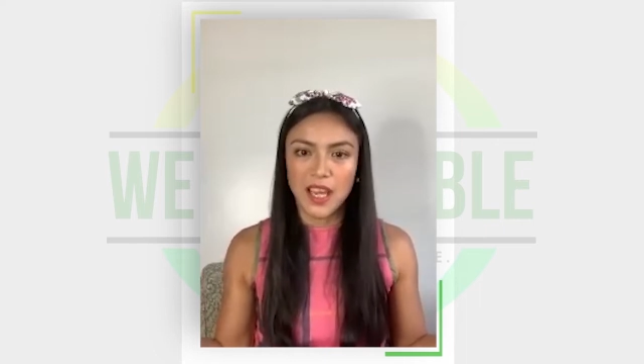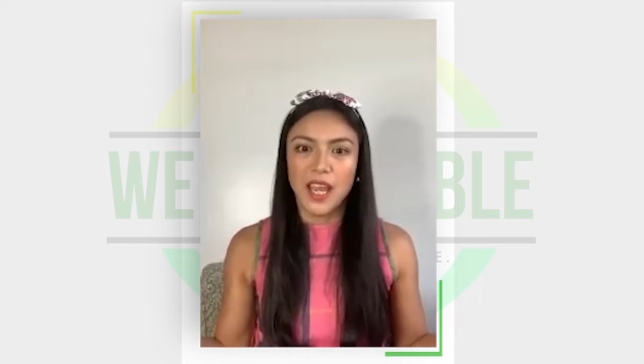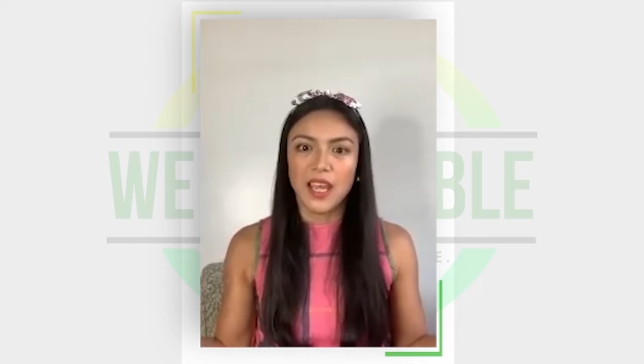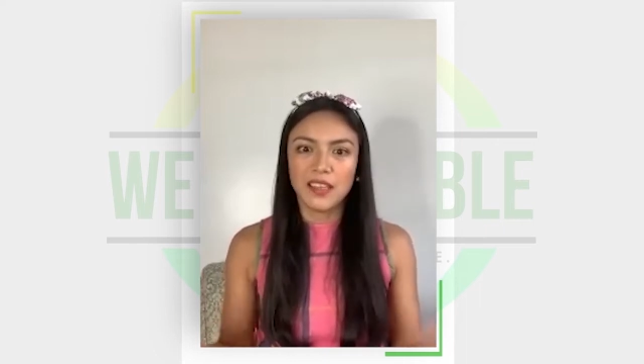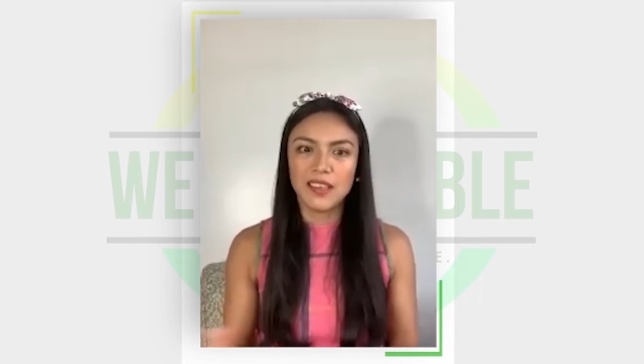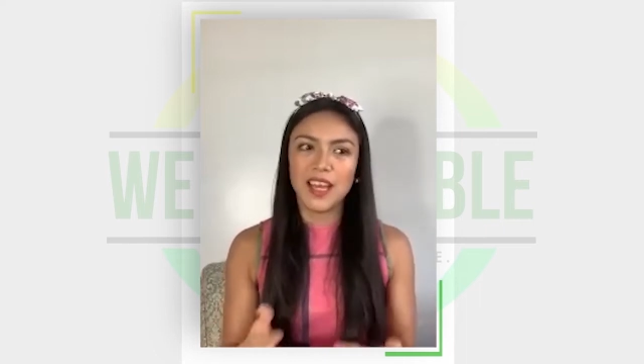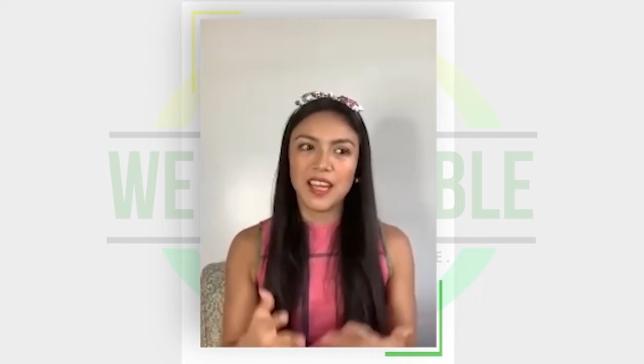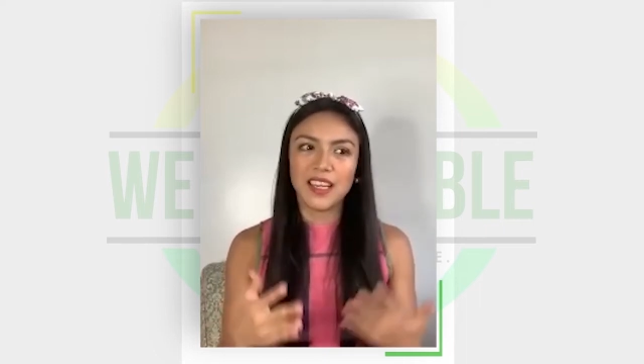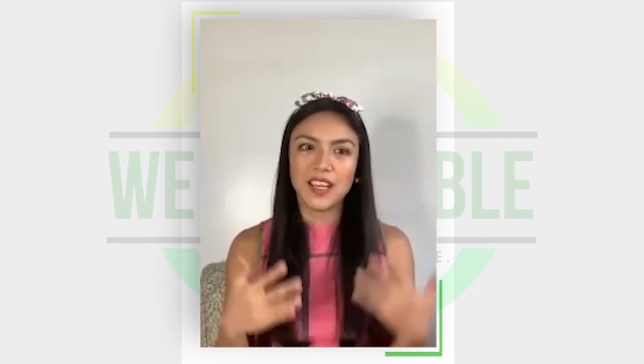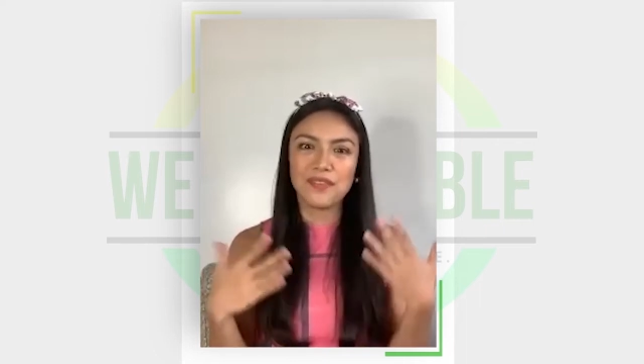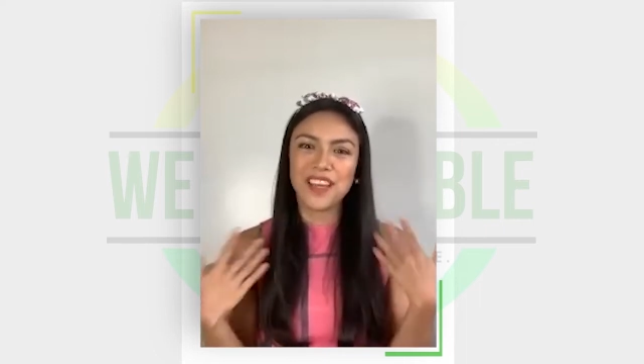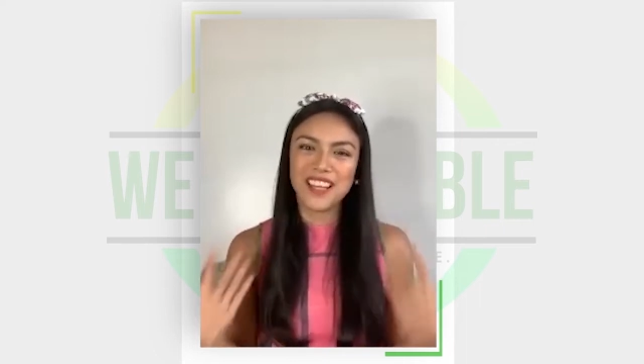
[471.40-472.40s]
And then
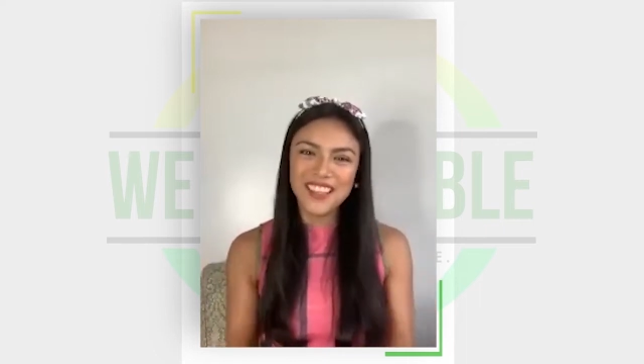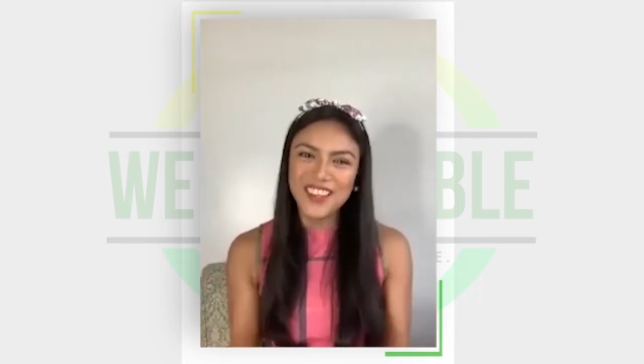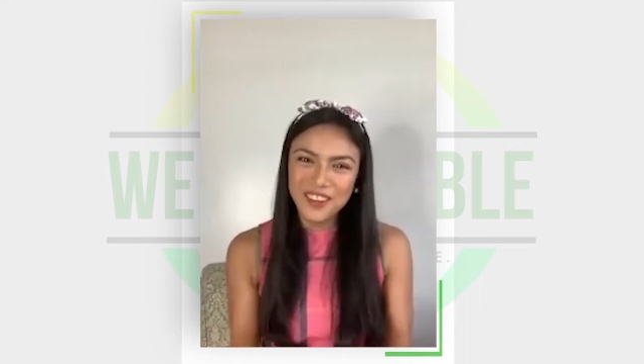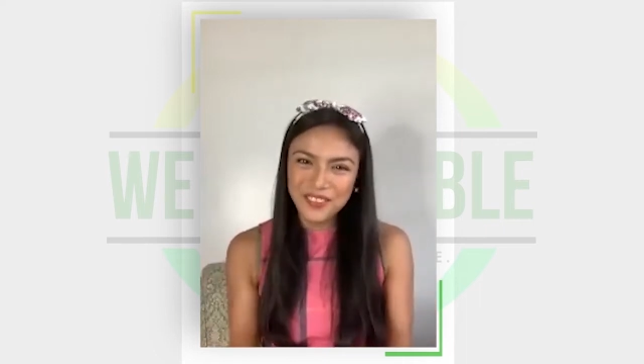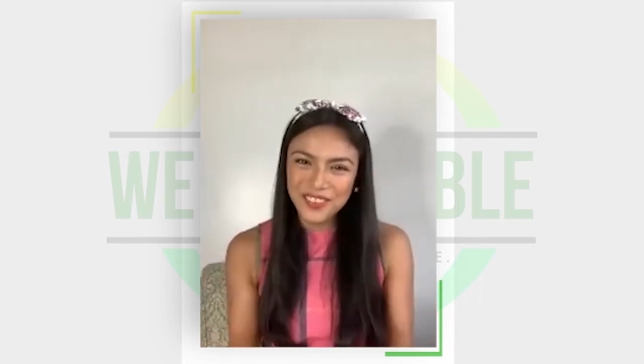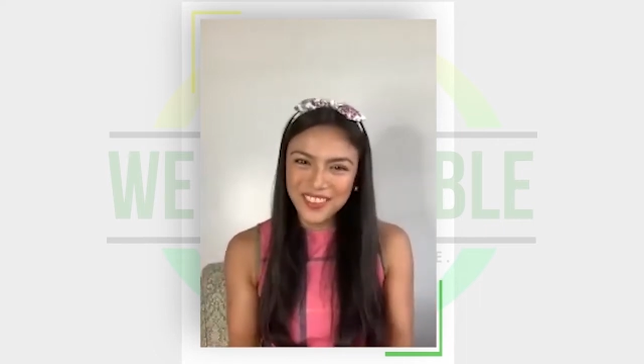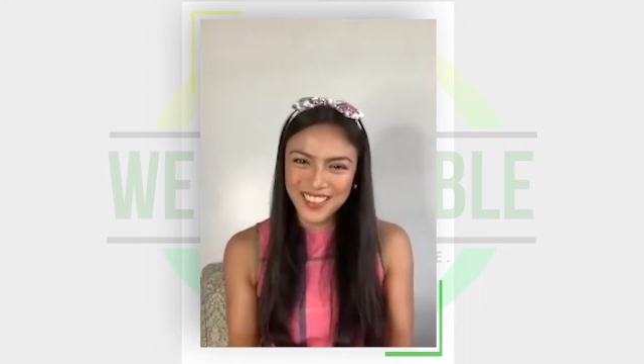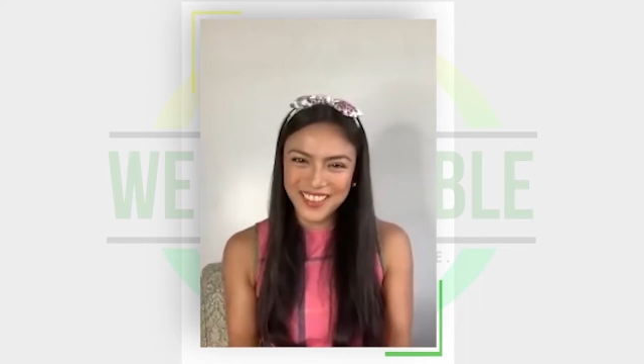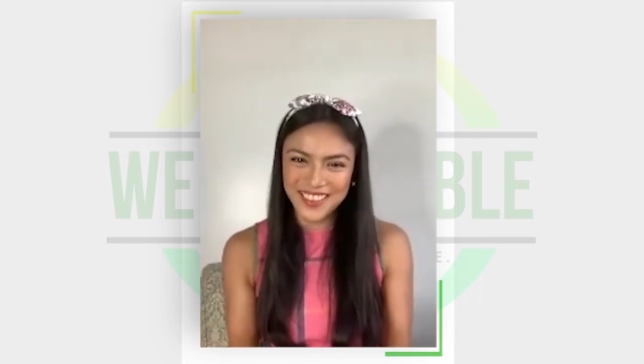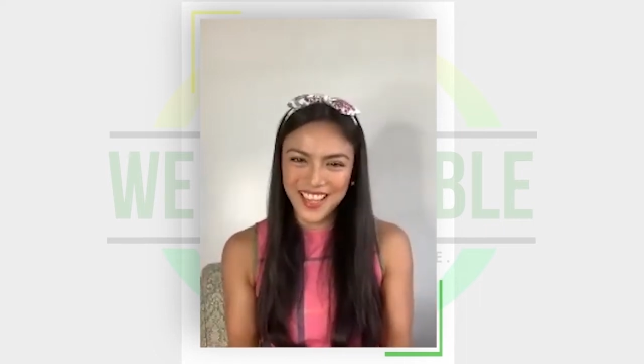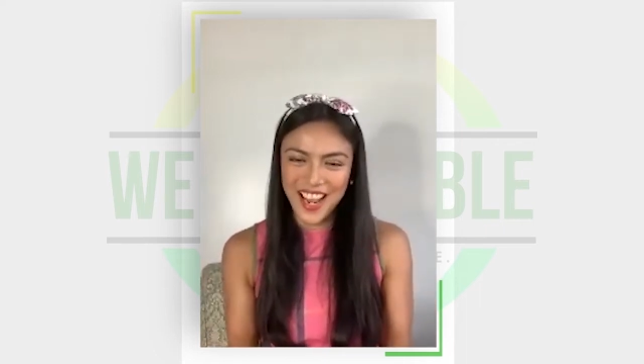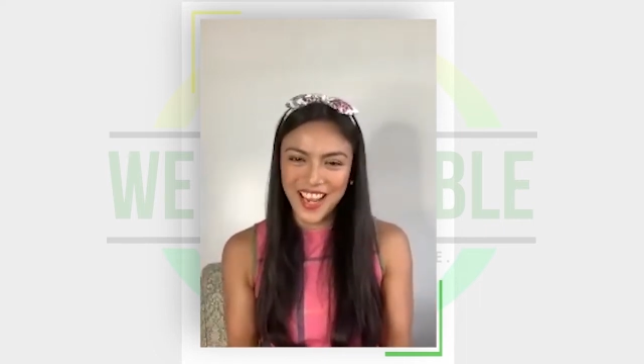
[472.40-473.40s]
I fell in love with
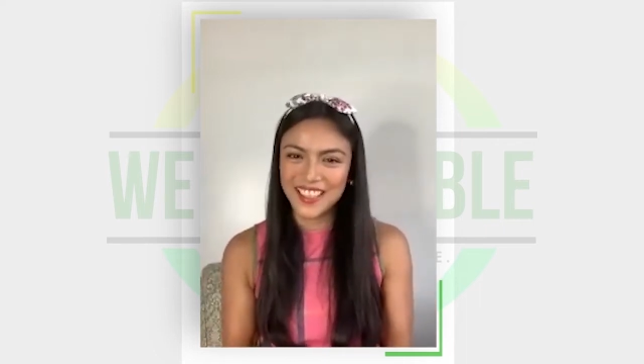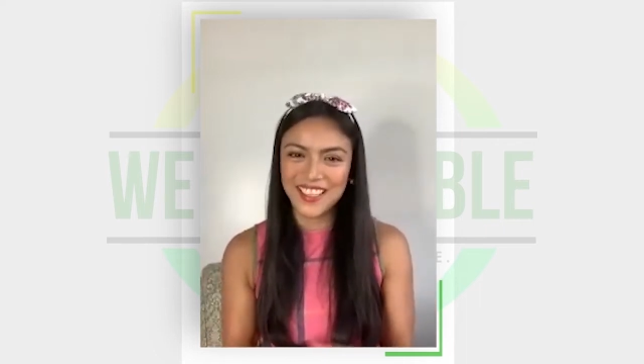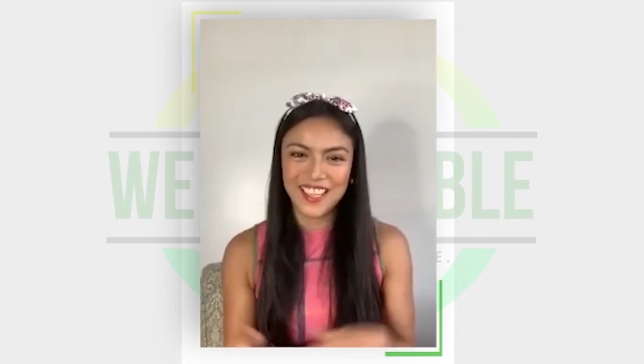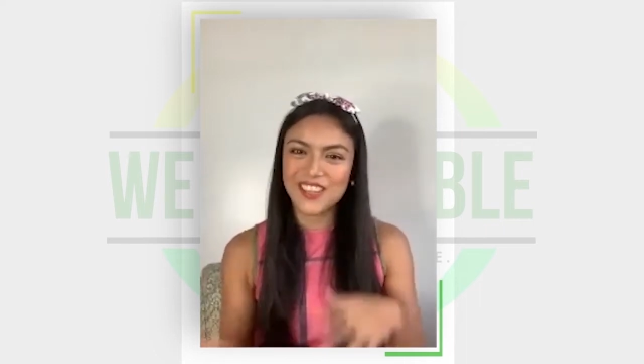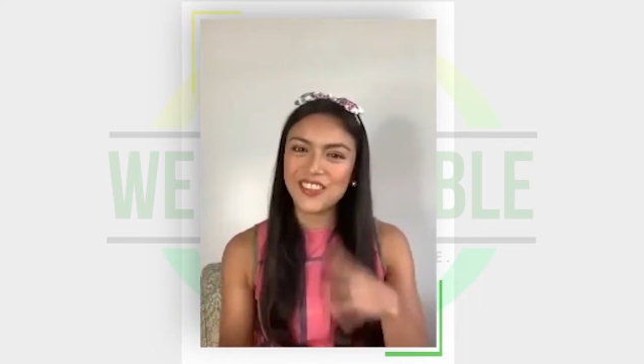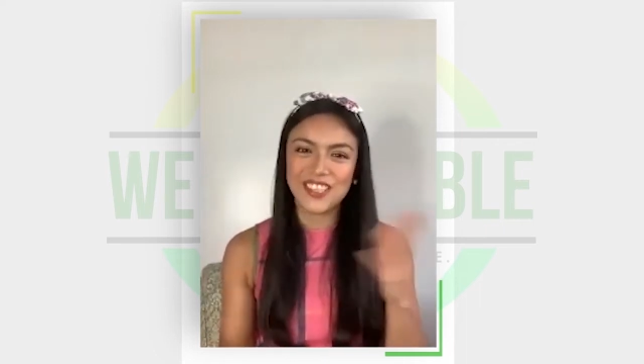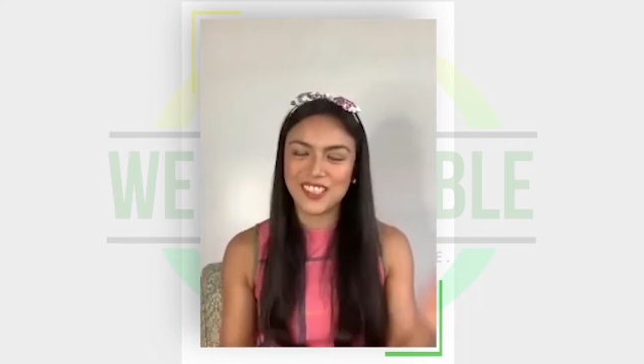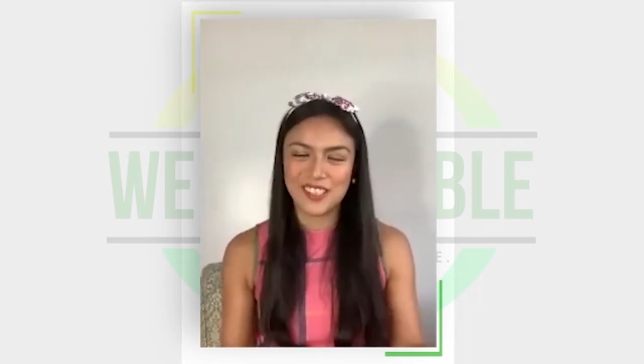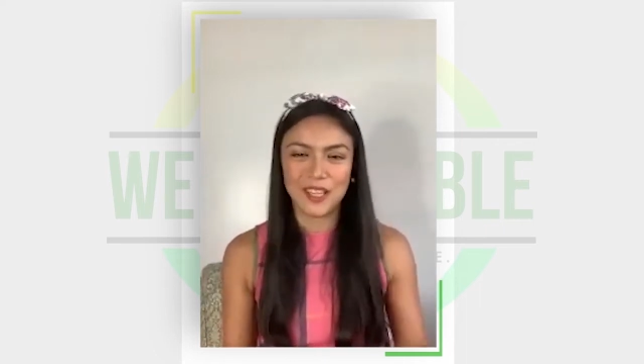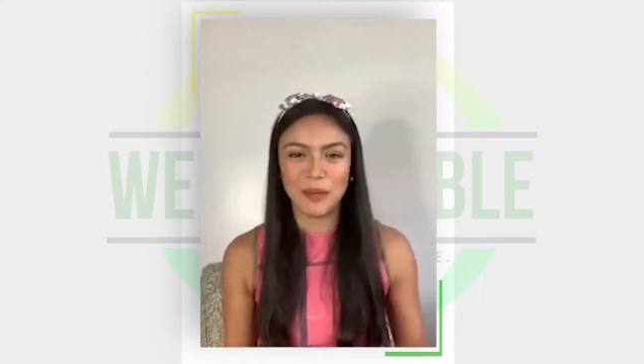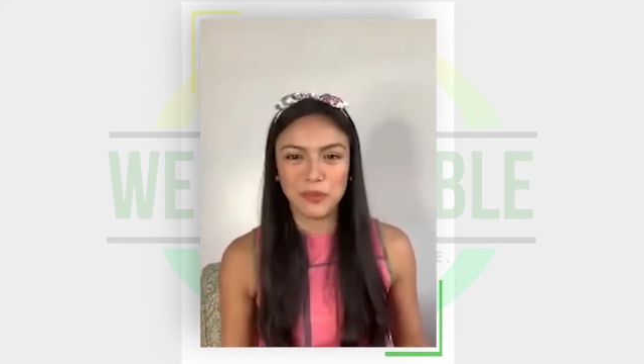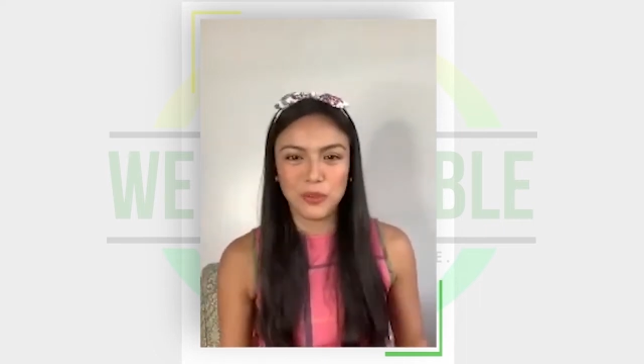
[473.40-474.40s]
it na, and then I couldn't
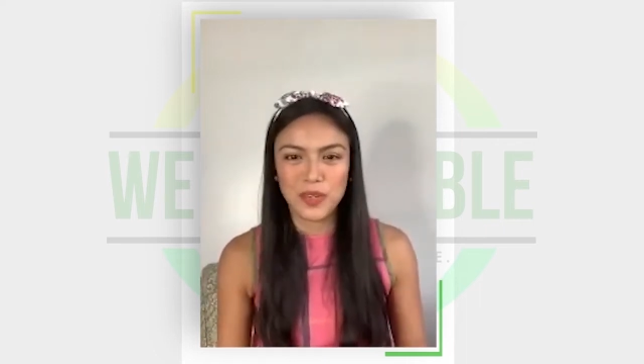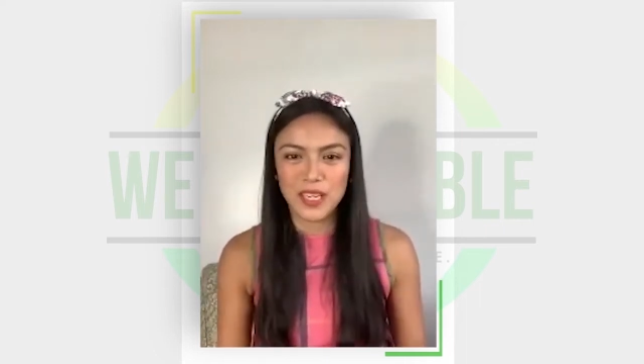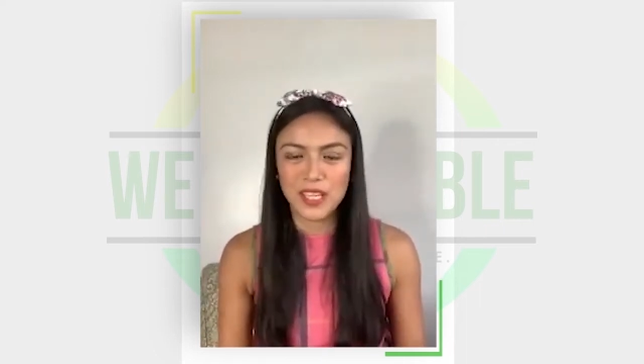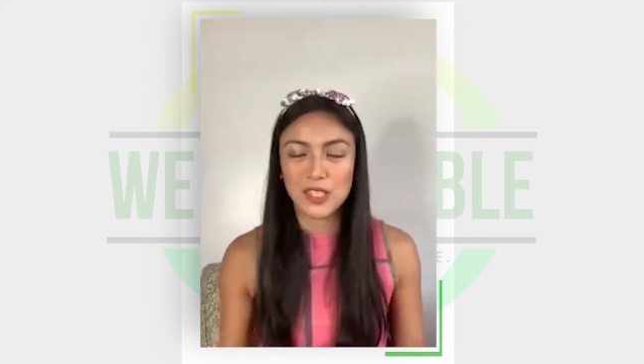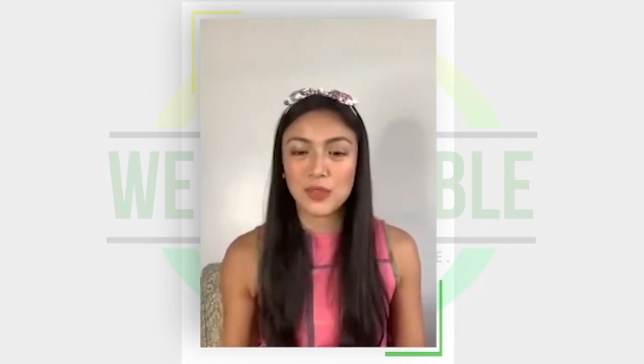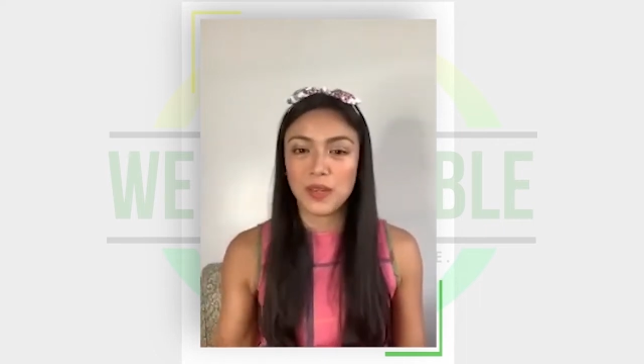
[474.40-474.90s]
stop doing it.